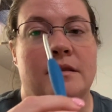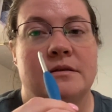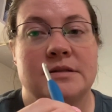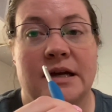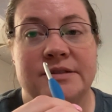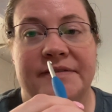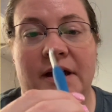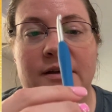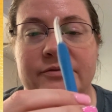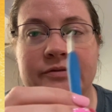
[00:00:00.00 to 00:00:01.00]
size
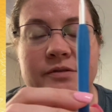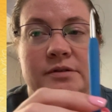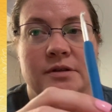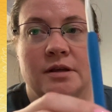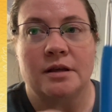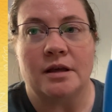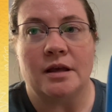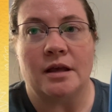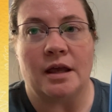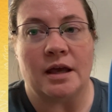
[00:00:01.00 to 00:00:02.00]
5,
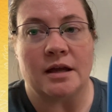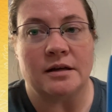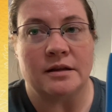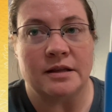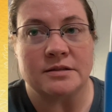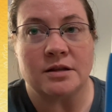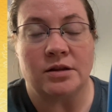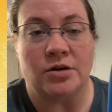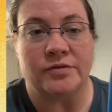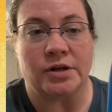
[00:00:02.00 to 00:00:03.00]
and this
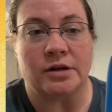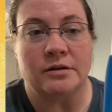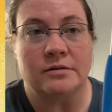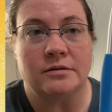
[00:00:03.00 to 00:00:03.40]
clover